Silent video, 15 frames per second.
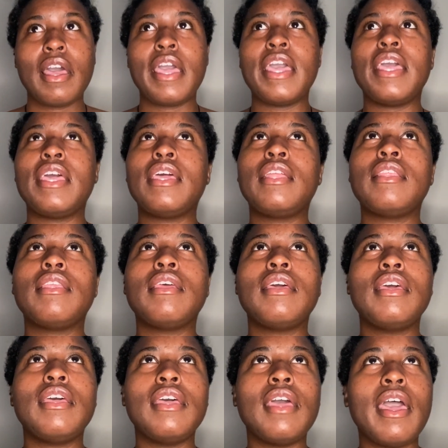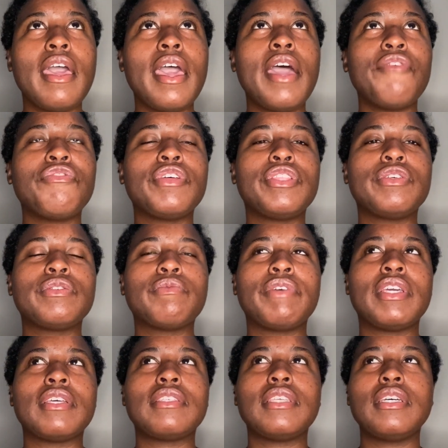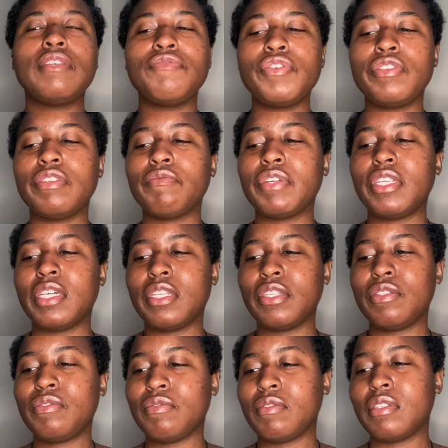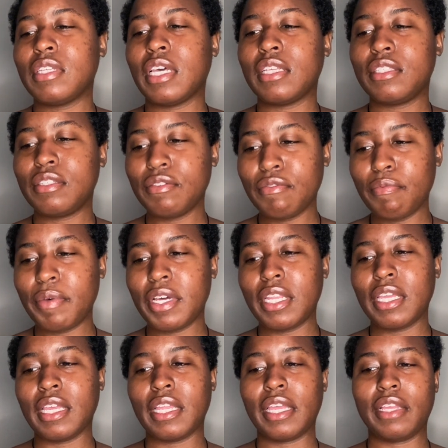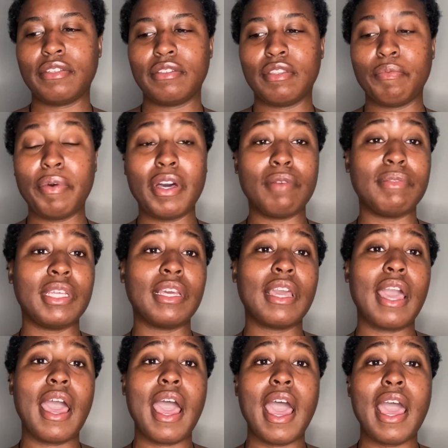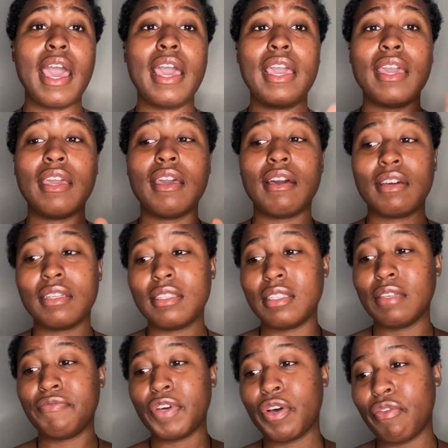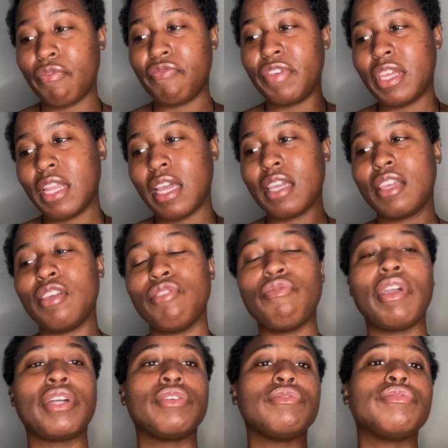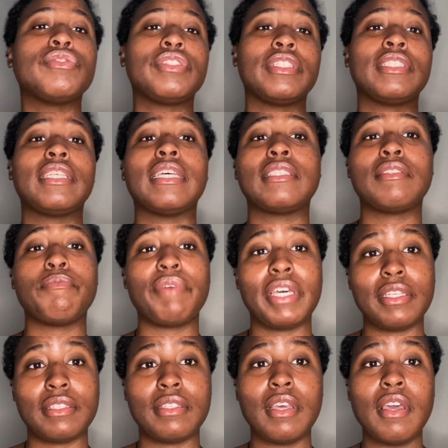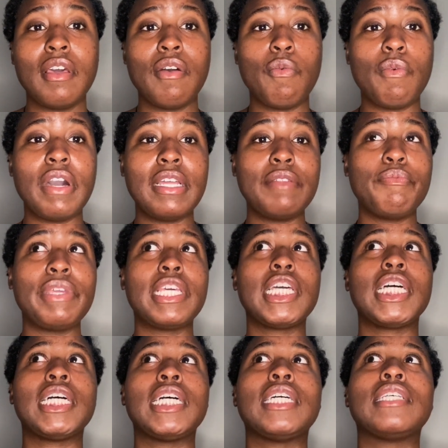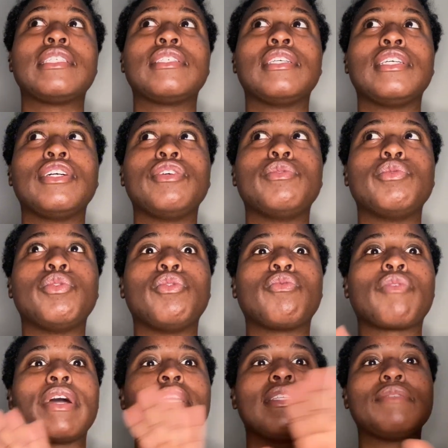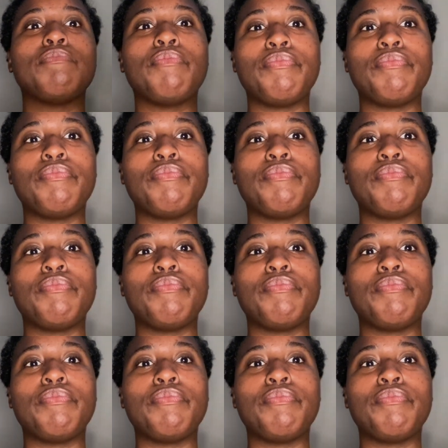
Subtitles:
And after this week, instead of using redundant tools like TubeBuddy and Answer the Public, I honestly vote vidIQ and Google Trends as the best. One, because Google runs,